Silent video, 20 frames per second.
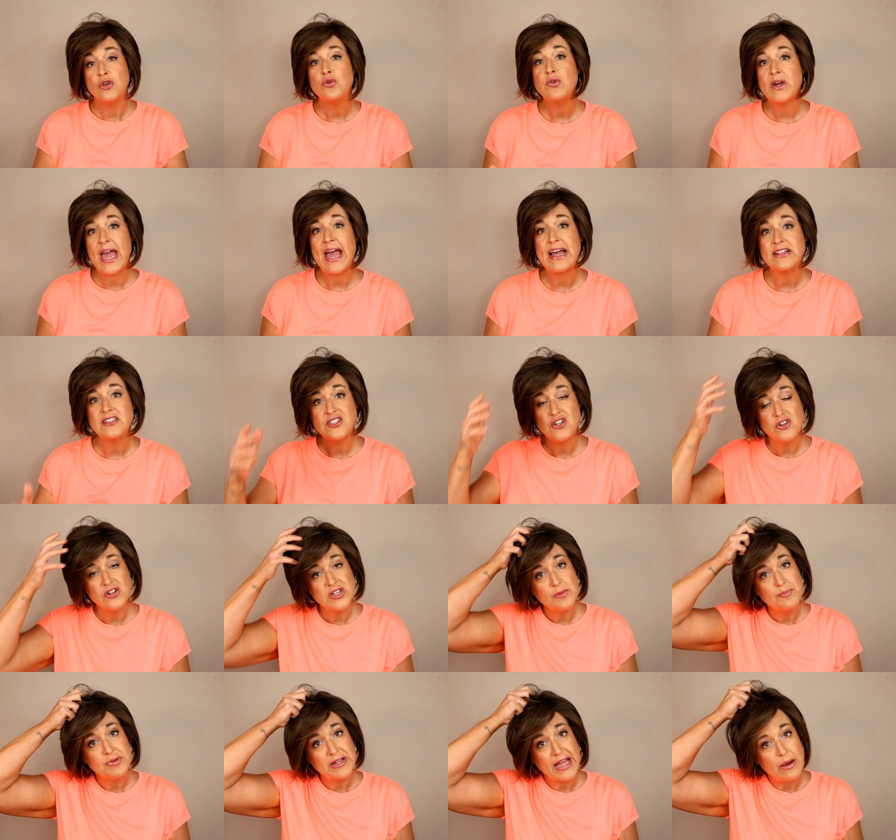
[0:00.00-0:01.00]
you can
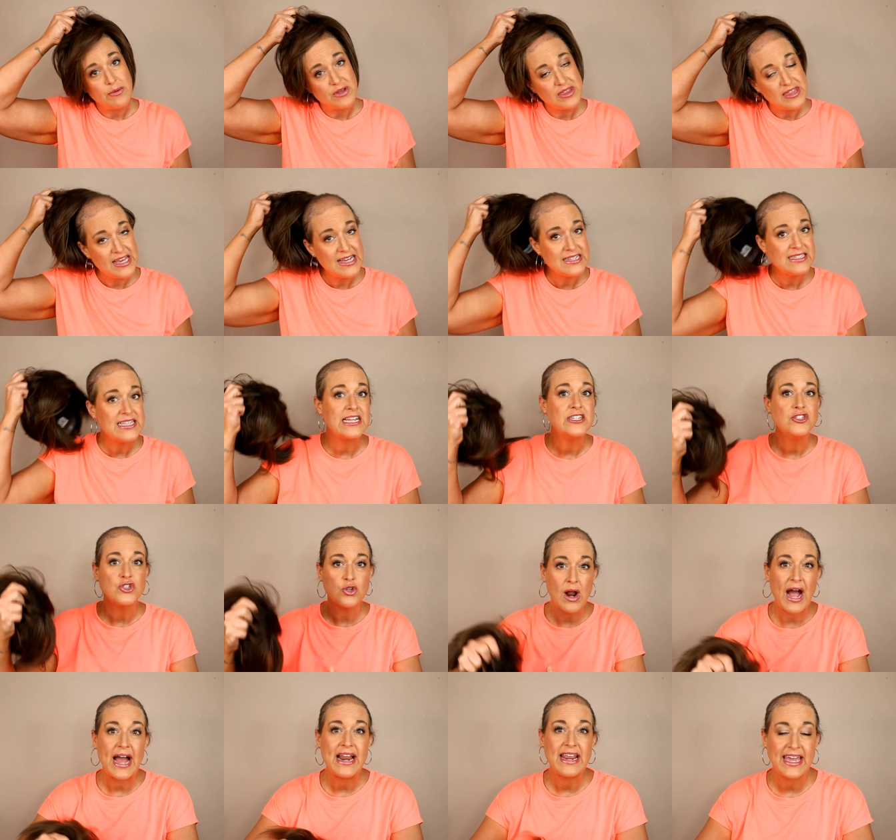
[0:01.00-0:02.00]
certainly play with this and
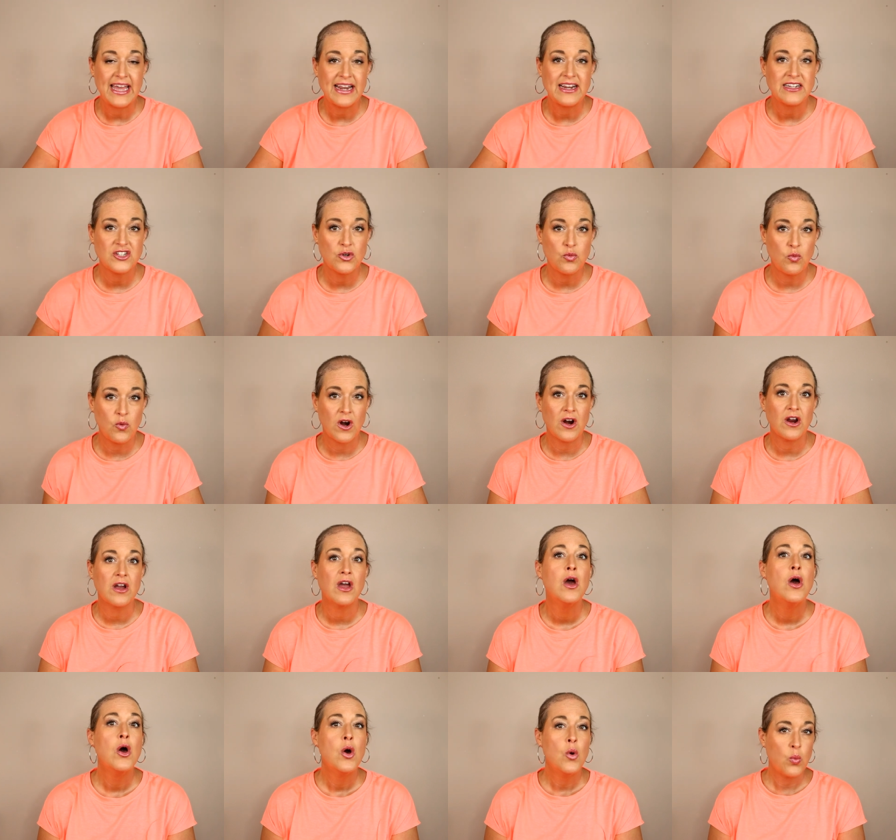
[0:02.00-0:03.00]
try to get it to
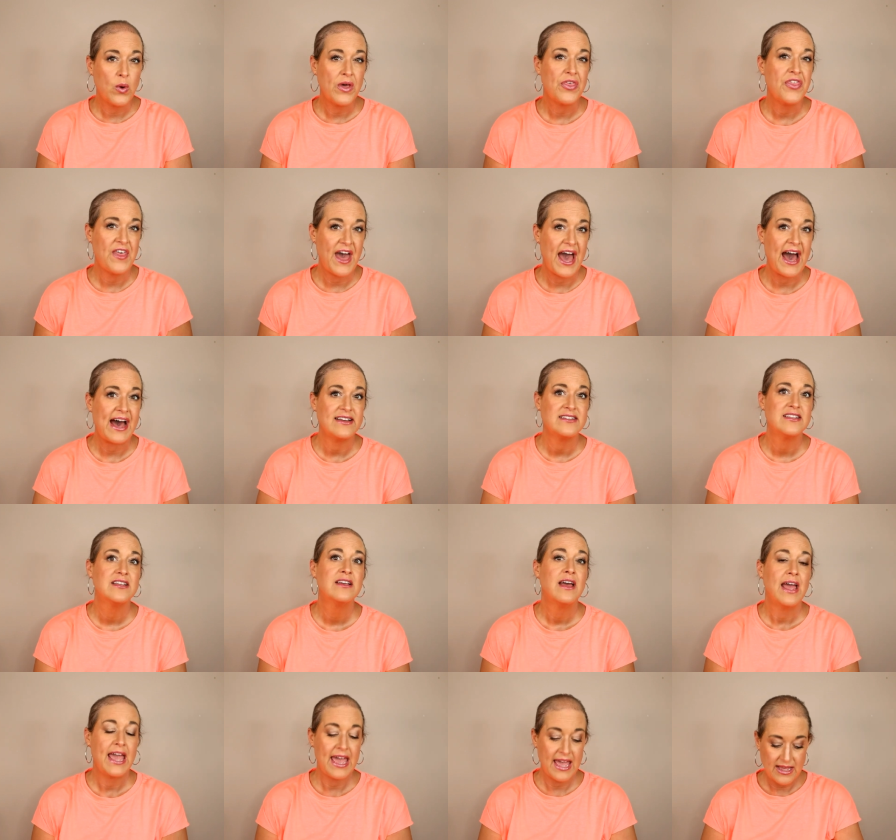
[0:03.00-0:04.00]
work with
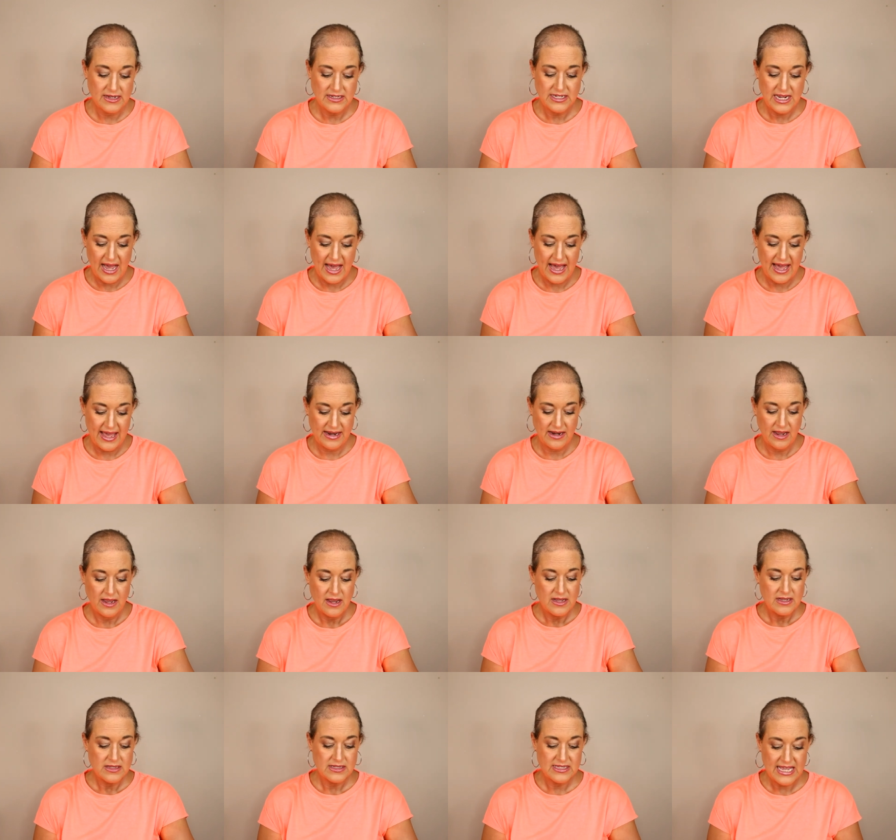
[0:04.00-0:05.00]
that hand
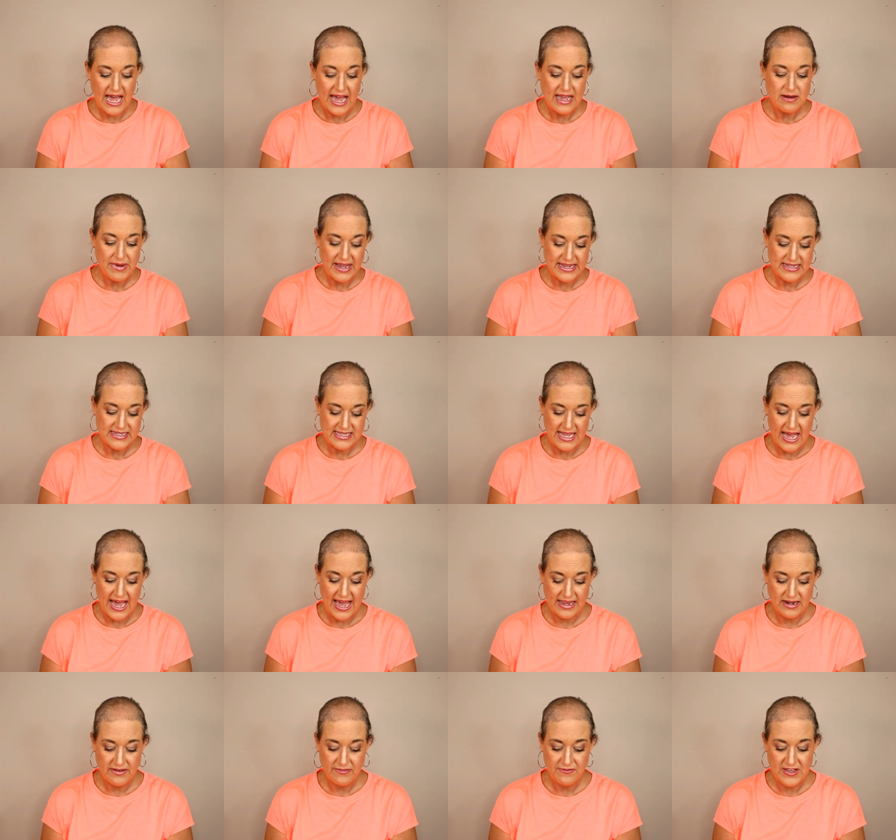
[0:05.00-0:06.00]
tied side by
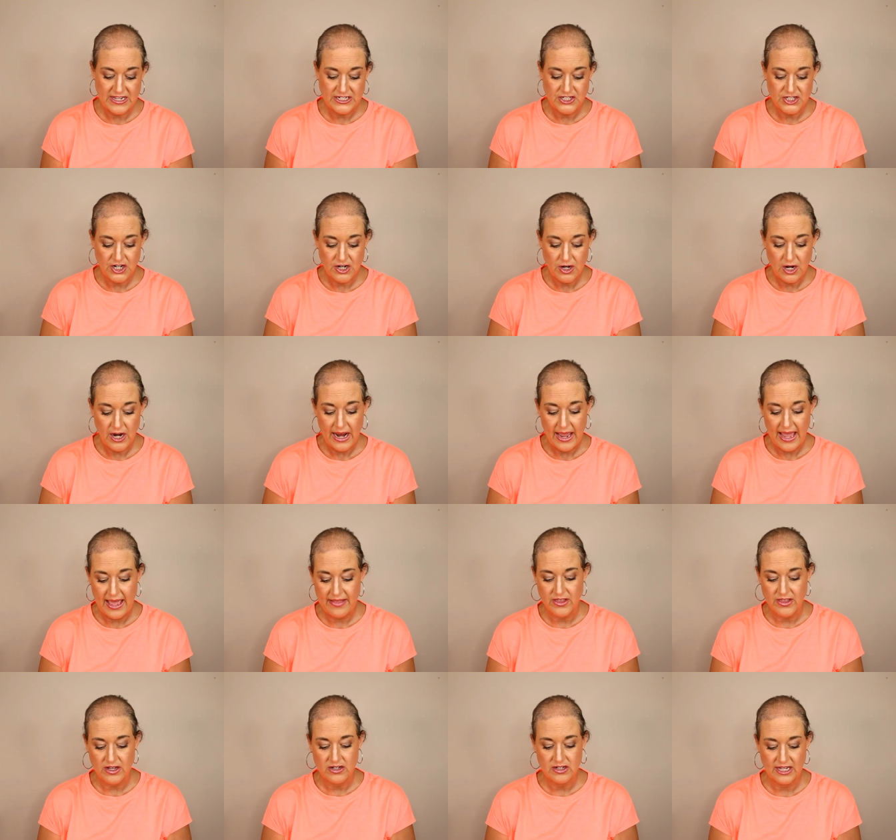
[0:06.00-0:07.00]
side feature
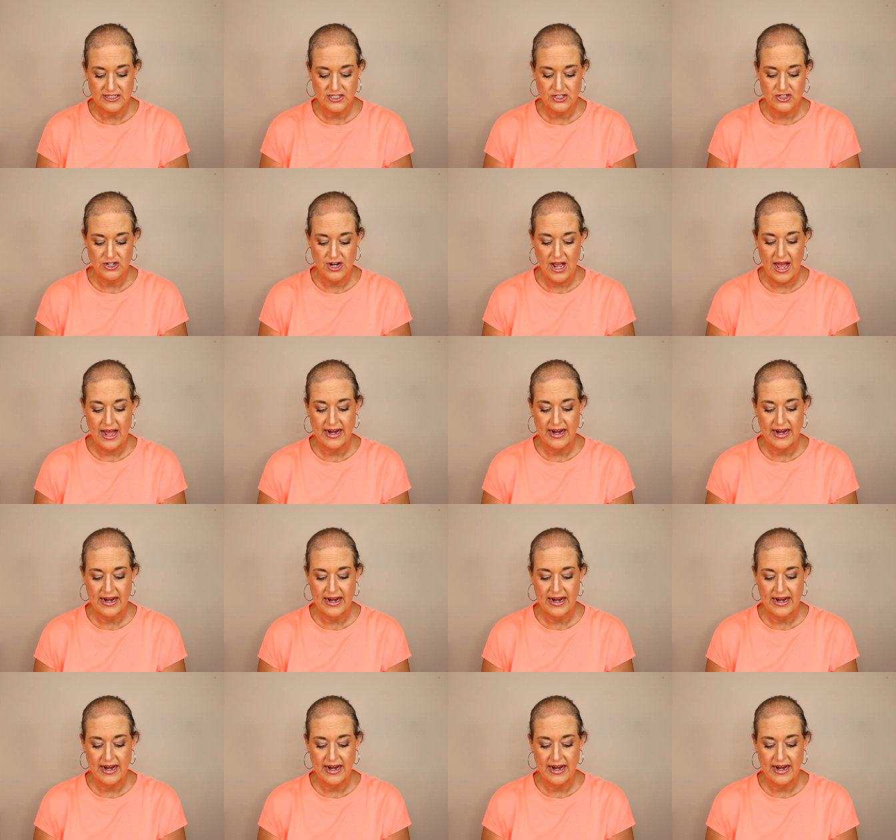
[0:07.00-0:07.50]
and the cluster